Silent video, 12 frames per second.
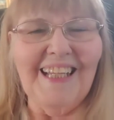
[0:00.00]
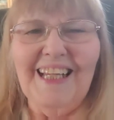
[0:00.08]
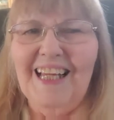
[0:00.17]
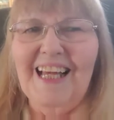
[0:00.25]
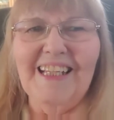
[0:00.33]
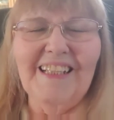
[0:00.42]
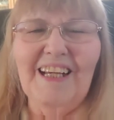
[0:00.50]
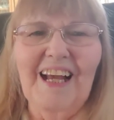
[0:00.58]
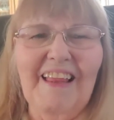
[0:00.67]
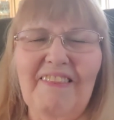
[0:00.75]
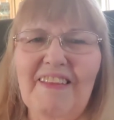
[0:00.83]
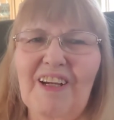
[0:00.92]
And
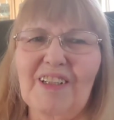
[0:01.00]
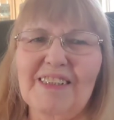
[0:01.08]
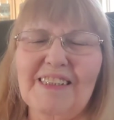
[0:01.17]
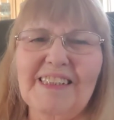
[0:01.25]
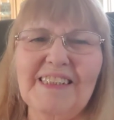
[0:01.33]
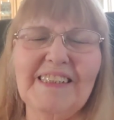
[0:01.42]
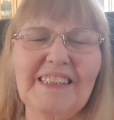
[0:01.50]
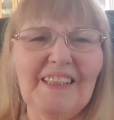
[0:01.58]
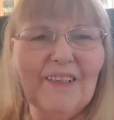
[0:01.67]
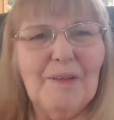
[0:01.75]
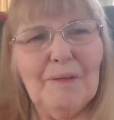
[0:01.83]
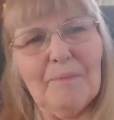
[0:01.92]
I think our season
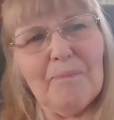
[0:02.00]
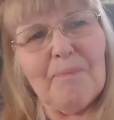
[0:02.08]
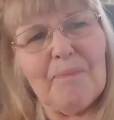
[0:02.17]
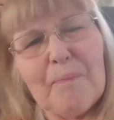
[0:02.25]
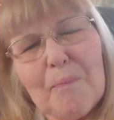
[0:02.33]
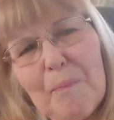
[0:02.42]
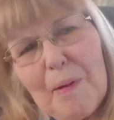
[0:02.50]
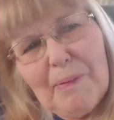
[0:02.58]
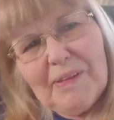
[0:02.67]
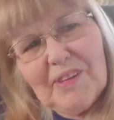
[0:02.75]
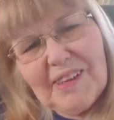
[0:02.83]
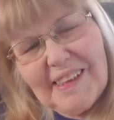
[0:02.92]
here
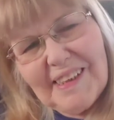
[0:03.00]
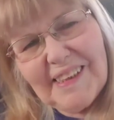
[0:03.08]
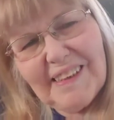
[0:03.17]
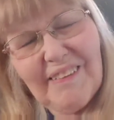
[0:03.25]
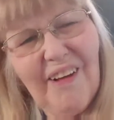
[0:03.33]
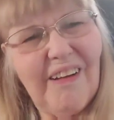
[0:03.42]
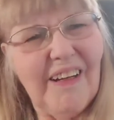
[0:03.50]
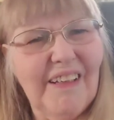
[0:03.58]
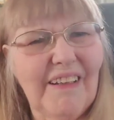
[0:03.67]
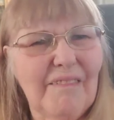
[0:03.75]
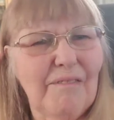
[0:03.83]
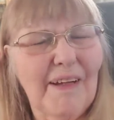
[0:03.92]
maybe just isn't long
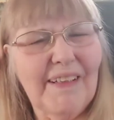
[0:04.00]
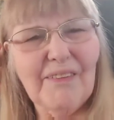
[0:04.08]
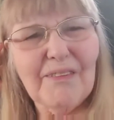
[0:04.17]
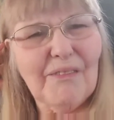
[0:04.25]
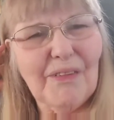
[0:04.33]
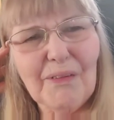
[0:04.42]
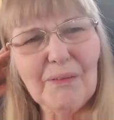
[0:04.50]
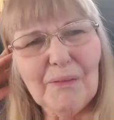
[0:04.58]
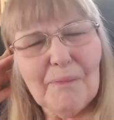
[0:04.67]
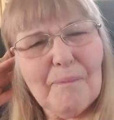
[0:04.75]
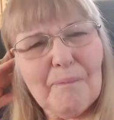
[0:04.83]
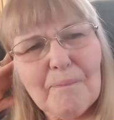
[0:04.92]
enough. I don't know.
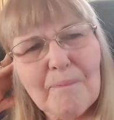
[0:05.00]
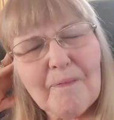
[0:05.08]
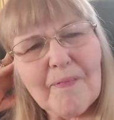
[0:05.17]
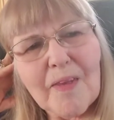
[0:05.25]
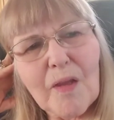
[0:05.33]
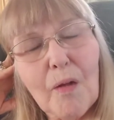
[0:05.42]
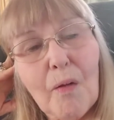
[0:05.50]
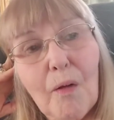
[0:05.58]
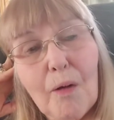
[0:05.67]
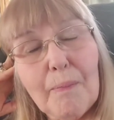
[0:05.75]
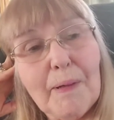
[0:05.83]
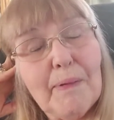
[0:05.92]

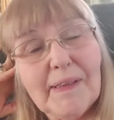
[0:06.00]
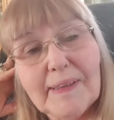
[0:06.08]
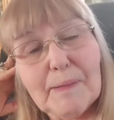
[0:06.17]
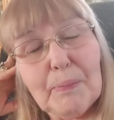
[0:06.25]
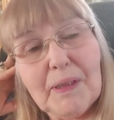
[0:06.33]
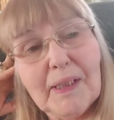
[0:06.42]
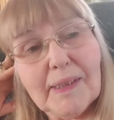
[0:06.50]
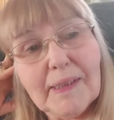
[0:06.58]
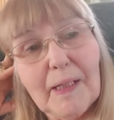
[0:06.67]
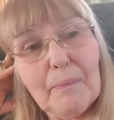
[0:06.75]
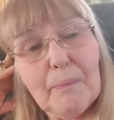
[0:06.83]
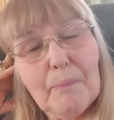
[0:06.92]
Or maybe it's because
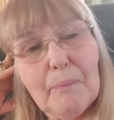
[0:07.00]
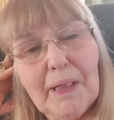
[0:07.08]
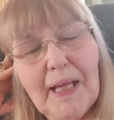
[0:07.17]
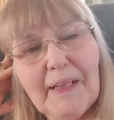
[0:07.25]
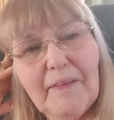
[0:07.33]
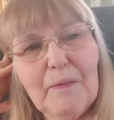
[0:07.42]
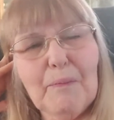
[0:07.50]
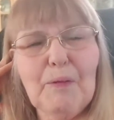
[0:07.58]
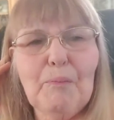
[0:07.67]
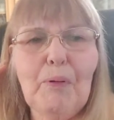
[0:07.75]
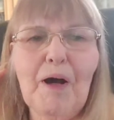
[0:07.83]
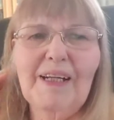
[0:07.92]
I planted them in
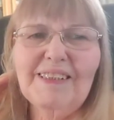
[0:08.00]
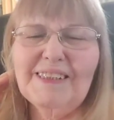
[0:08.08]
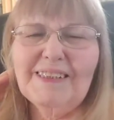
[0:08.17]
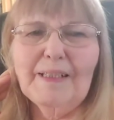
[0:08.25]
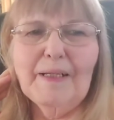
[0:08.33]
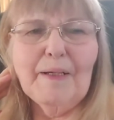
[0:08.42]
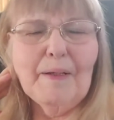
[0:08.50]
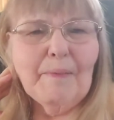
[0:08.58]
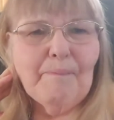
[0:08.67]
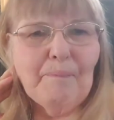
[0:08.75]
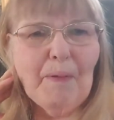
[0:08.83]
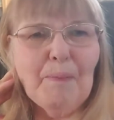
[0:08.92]
pots.
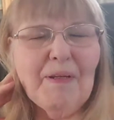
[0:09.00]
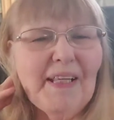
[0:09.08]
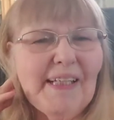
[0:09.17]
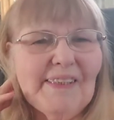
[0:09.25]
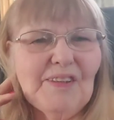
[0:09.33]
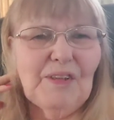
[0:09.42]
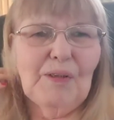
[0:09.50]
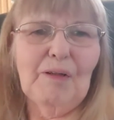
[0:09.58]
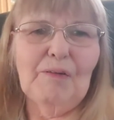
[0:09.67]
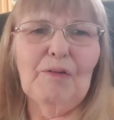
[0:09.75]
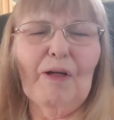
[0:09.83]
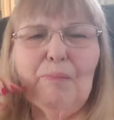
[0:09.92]
Maybe next year
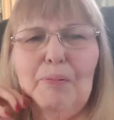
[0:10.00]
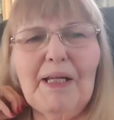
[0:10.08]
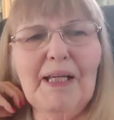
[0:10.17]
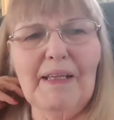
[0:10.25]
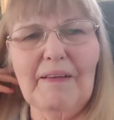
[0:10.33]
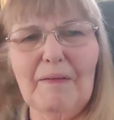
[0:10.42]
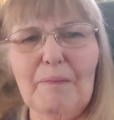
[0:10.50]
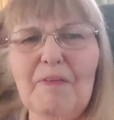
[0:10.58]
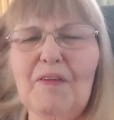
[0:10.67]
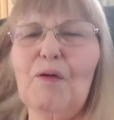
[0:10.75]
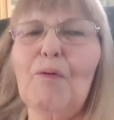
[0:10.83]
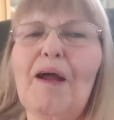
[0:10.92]
I'll try planting them in
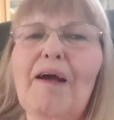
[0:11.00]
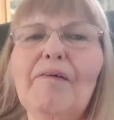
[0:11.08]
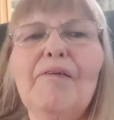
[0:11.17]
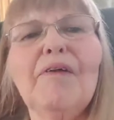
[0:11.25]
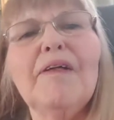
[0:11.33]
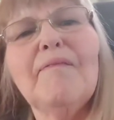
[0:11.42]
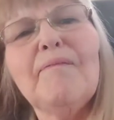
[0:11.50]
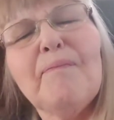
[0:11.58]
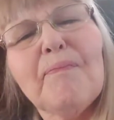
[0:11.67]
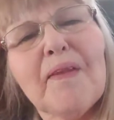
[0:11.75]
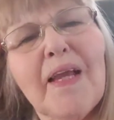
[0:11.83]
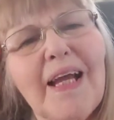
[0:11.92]
the ground
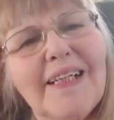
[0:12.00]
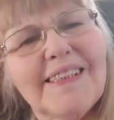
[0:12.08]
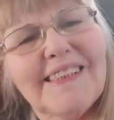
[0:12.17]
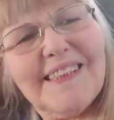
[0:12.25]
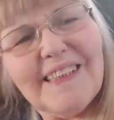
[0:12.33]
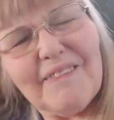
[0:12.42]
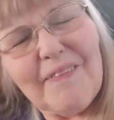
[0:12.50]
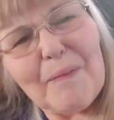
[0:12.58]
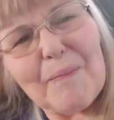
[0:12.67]
and see if that